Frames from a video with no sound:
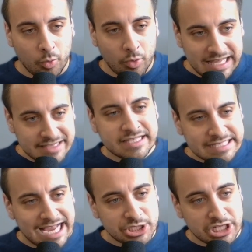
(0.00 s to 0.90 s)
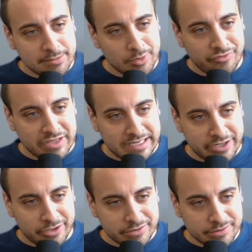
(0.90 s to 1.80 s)
Is this actually going to move the
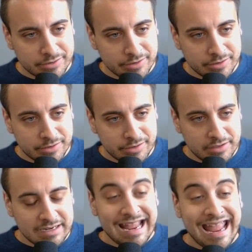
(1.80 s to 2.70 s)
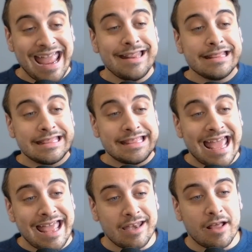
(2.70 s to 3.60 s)
needle? And
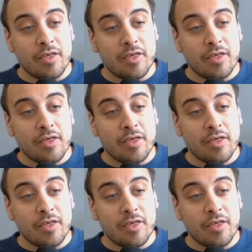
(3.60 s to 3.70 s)
then